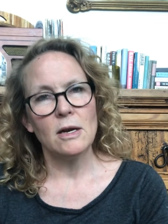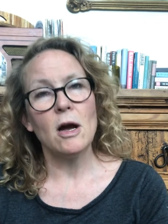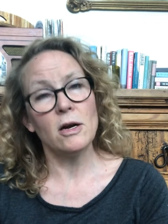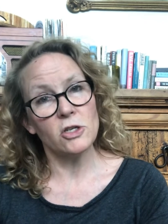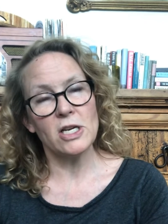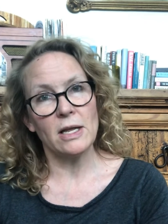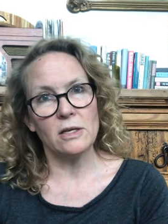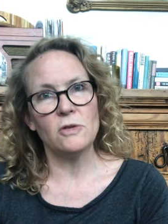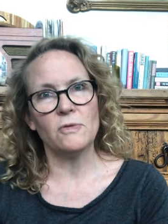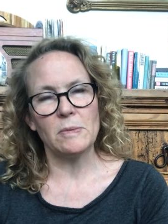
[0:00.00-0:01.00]
art
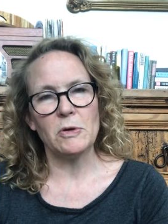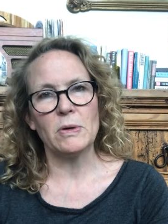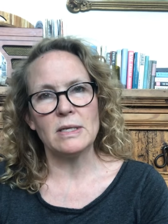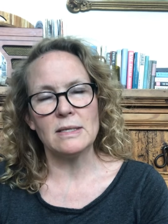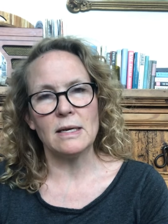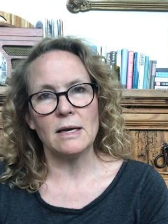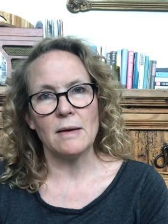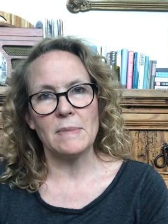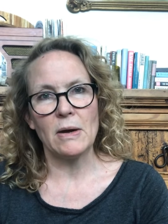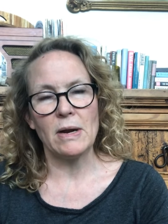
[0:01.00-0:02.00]
challenge flip grids that
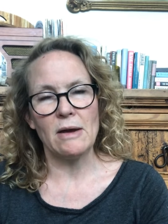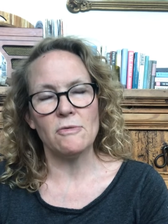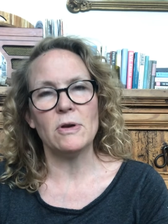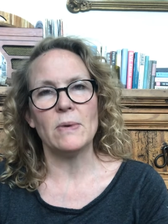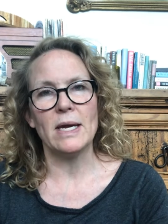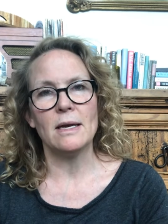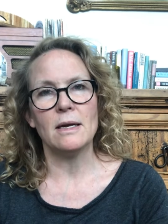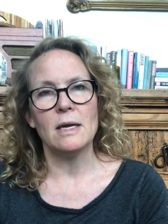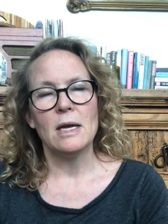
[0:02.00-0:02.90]
come out every week